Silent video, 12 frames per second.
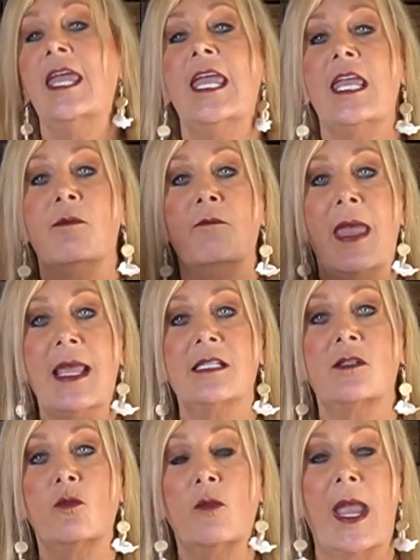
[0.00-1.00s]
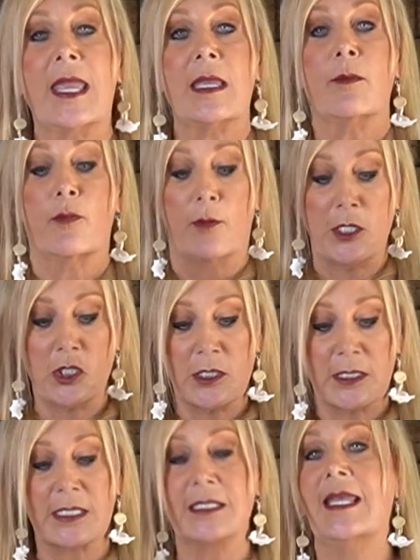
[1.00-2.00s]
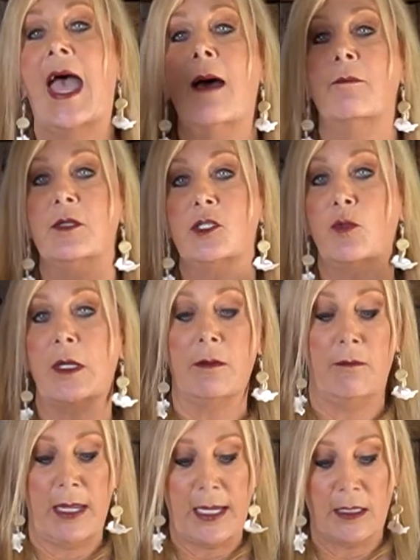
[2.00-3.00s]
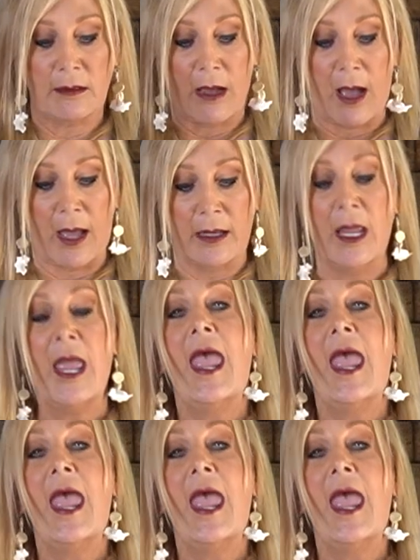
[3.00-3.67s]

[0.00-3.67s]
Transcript: He makes a way. He bridges this gap between me and God.